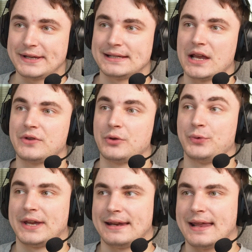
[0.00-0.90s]
we saved it,
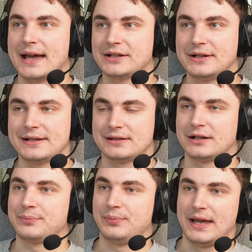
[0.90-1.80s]
we can actually
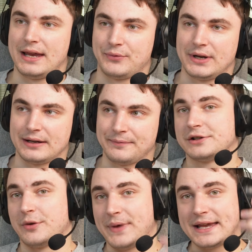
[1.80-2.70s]
start playing with it.
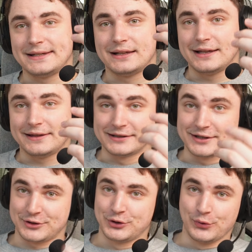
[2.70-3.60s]
So basically there
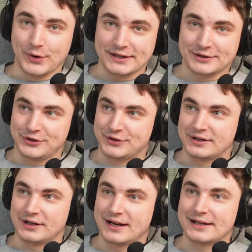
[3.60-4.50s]
is 2 ways
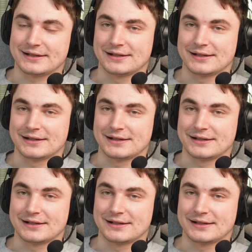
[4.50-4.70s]
to get